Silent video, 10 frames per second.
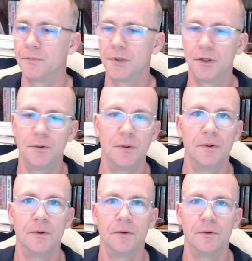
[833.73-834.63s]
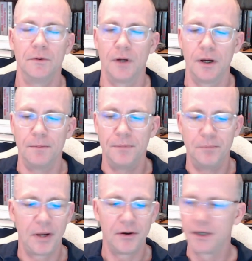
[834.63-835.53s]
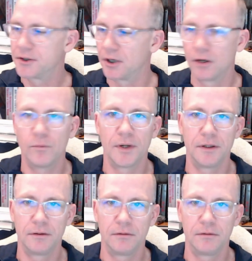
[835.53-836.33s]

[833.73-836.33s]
So the bearings are what